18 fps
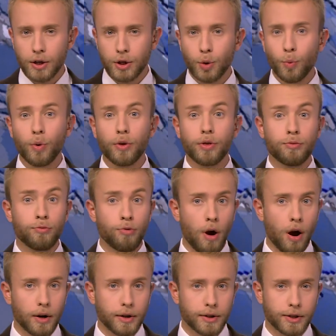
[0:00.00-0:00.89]
to
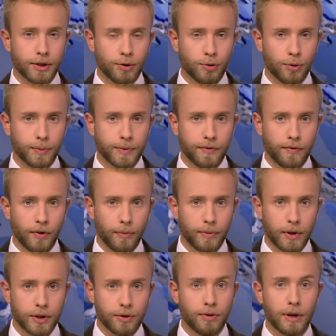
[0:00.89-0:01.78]
withdraw its troops
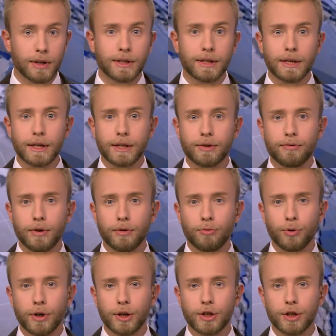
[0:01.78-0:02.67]
from the
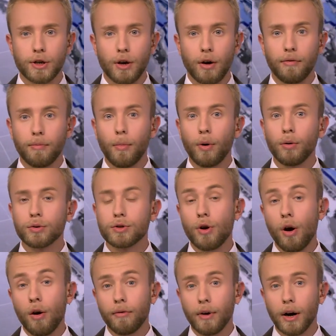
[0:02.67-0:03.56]
Transnistrian region of
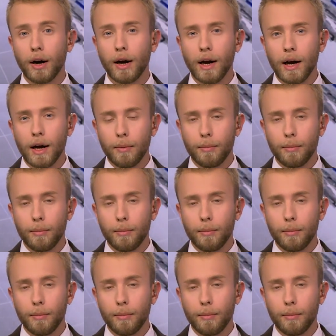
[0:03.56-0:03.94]
Moldova,